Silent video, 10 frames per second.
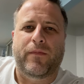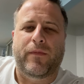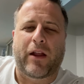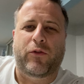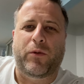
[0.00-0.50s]

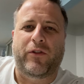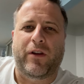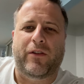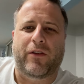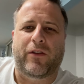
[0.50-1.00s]
That's what
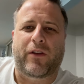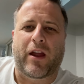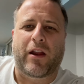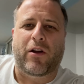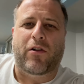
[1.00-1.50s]
Jesus is
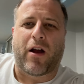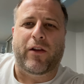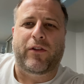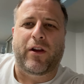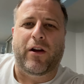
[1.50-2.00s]
getting
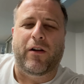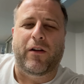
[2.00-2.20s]
across here.